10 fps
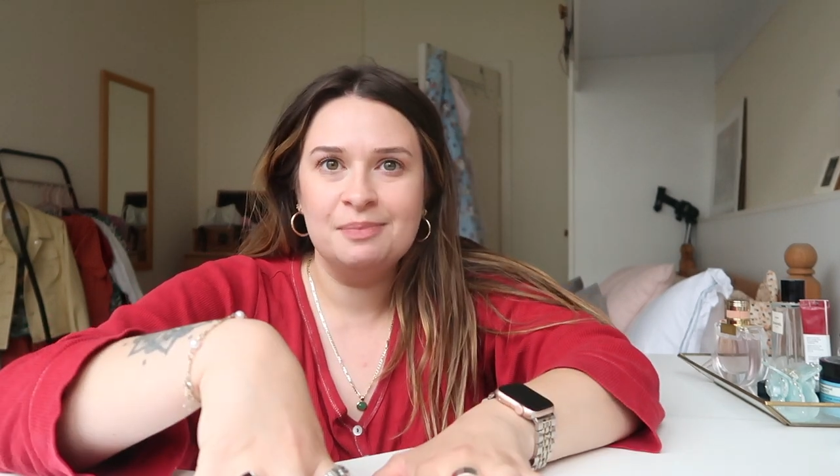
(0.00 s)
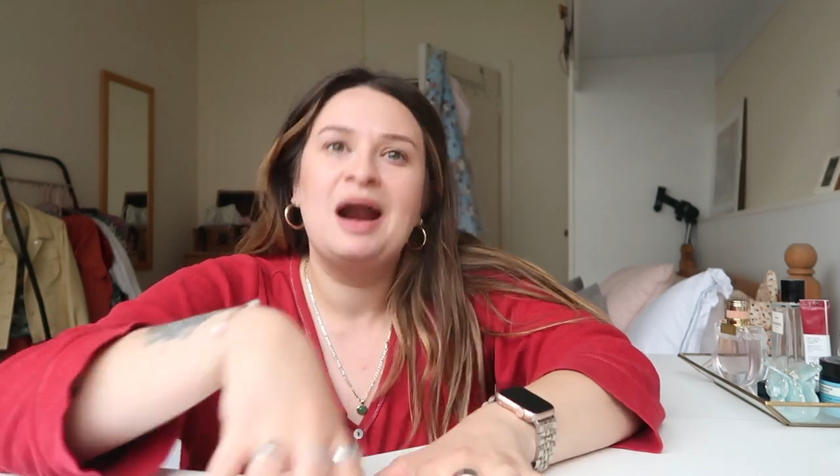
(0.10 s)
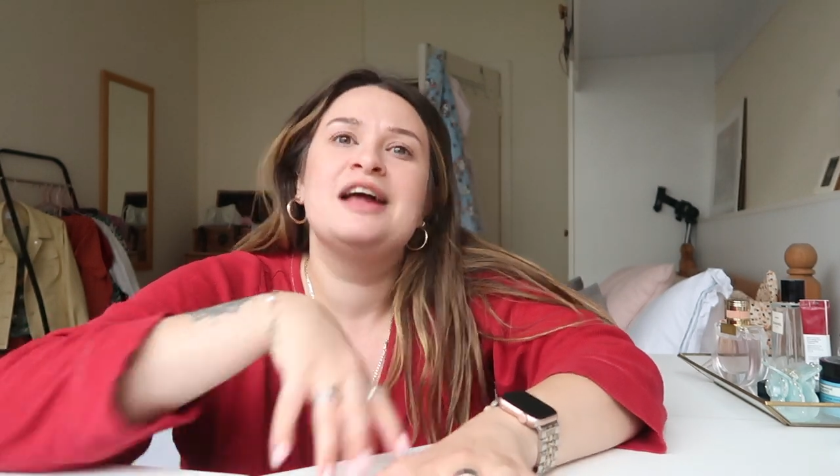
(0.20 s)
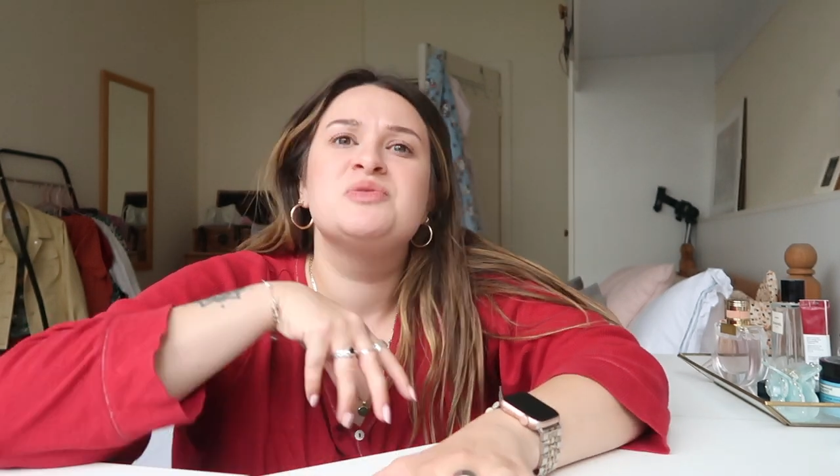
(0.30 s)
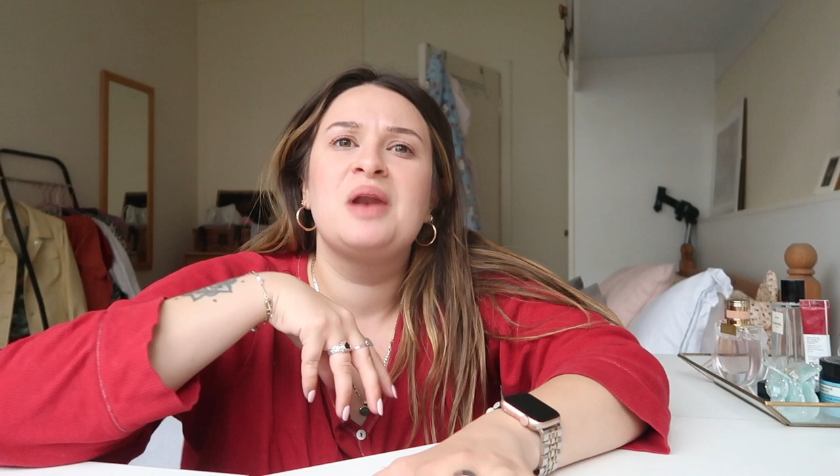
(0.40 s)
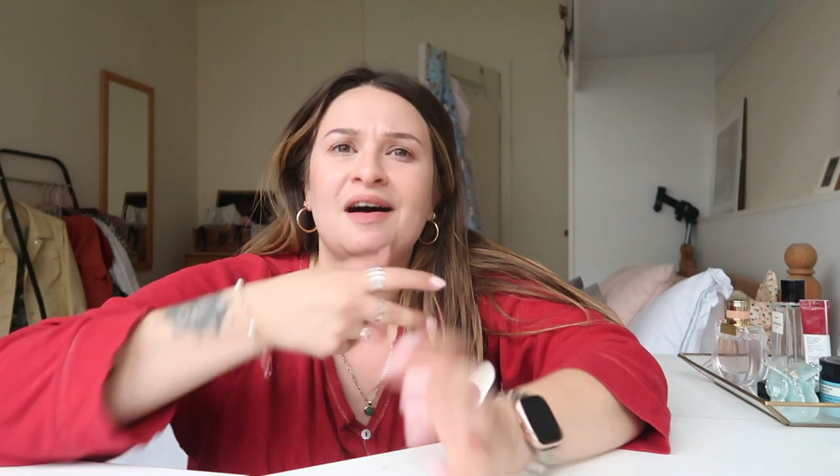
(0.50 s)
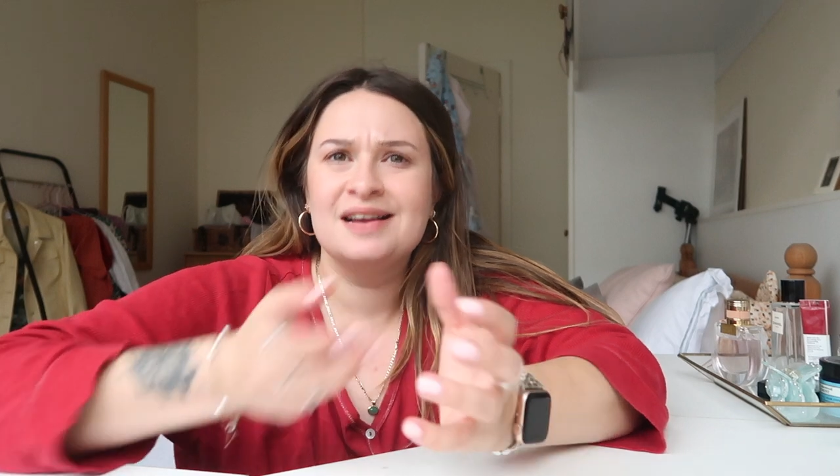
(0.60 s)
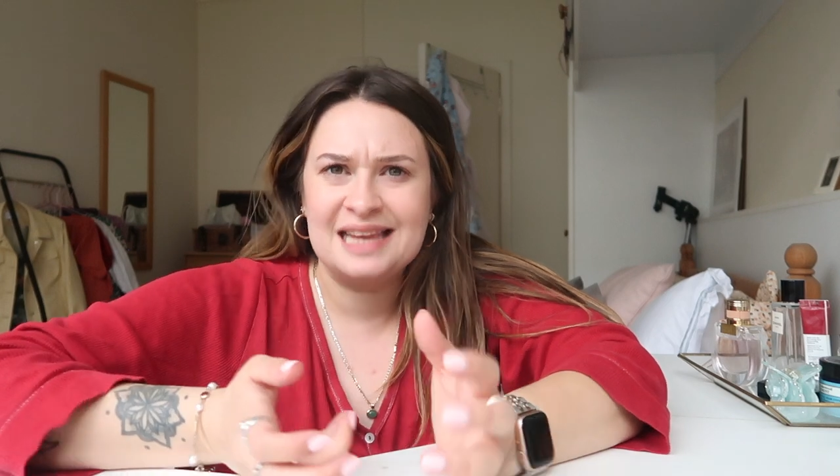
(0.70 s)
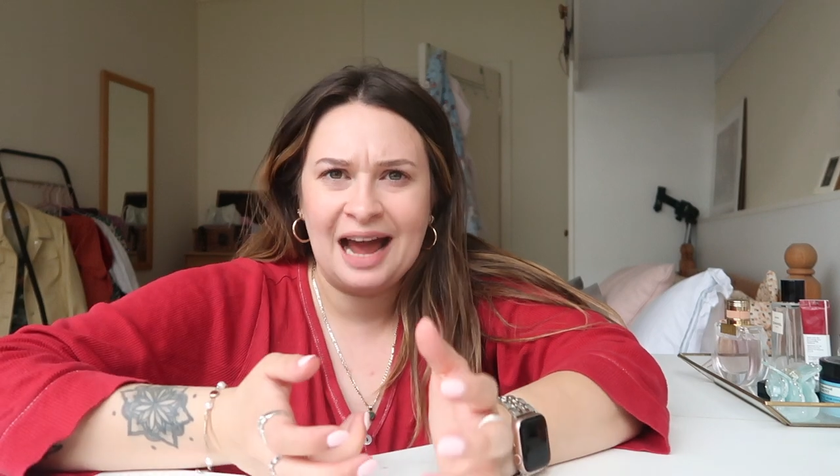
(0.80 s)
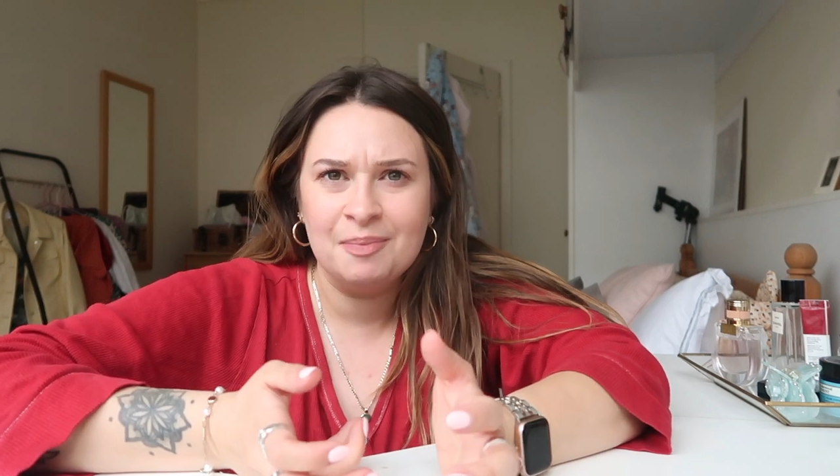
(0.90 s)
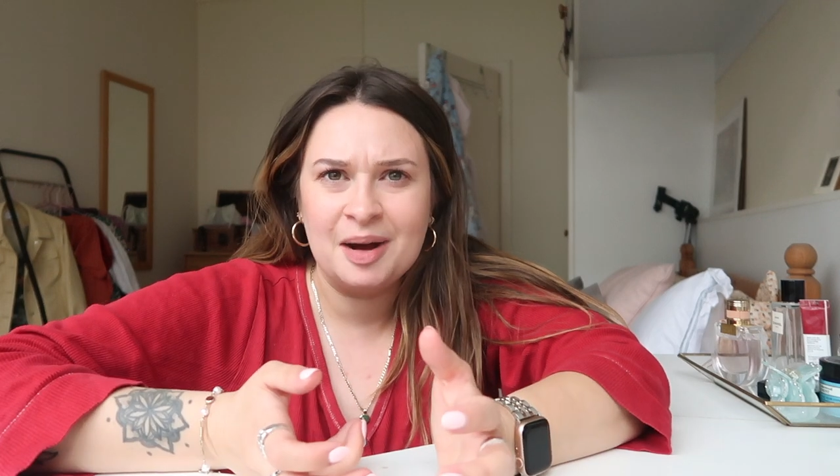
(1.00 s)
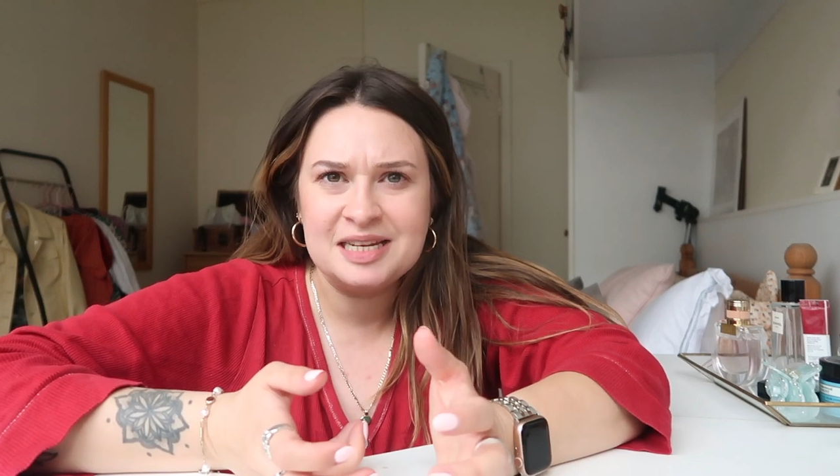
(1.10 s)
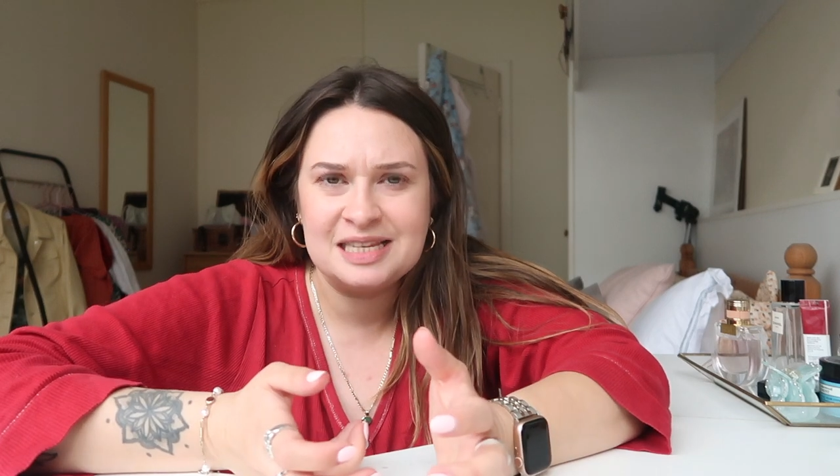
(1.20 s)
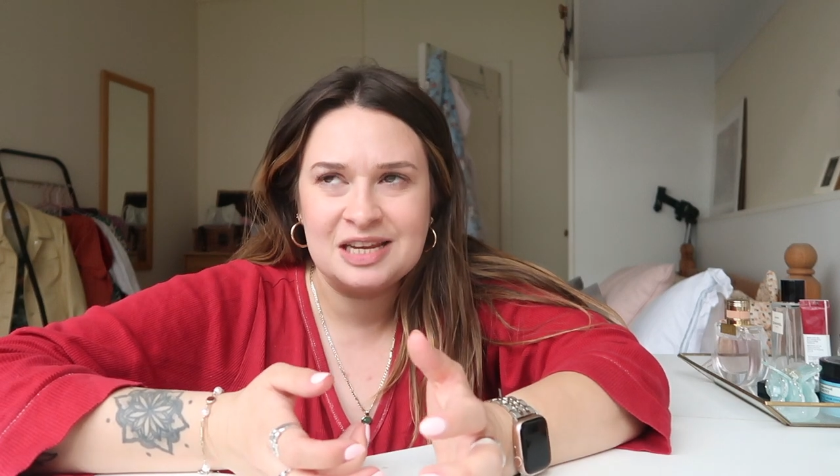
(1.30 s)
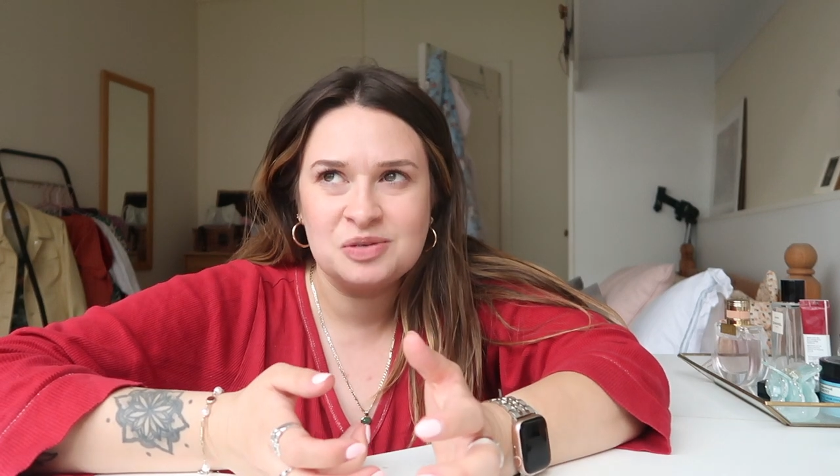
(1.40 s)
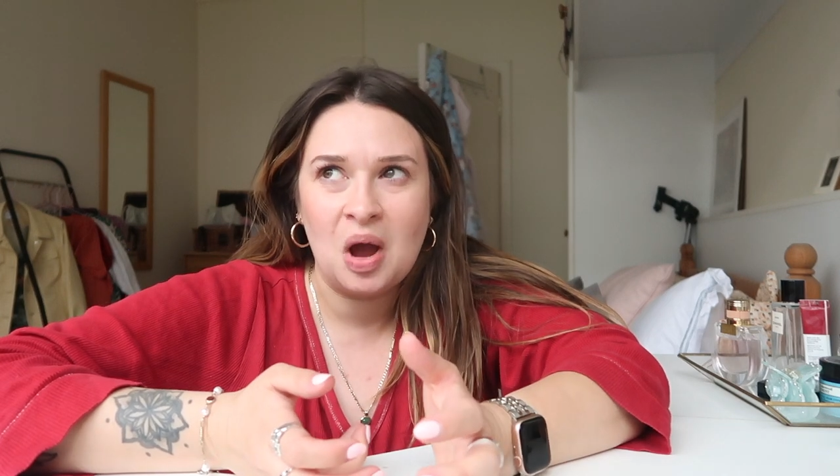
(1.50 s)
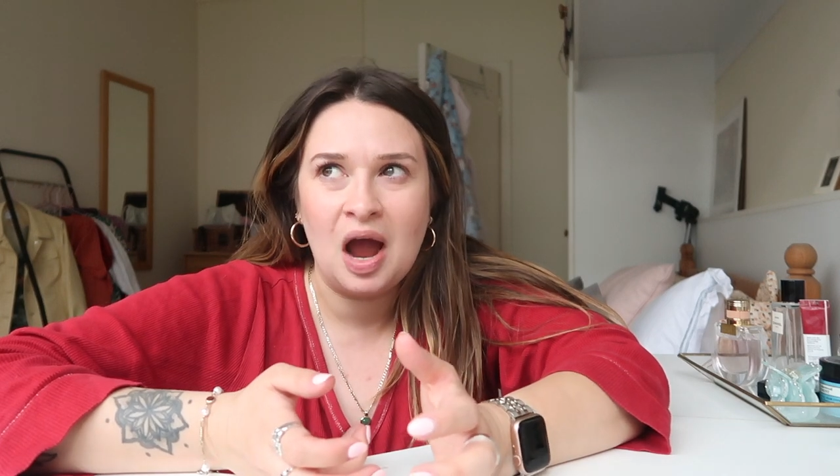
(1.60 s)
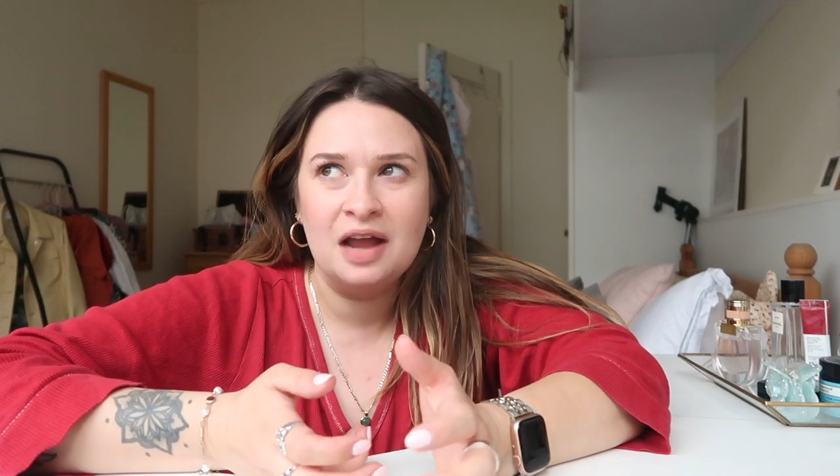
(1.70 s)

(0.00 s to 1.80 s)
brands were like asking how much things were,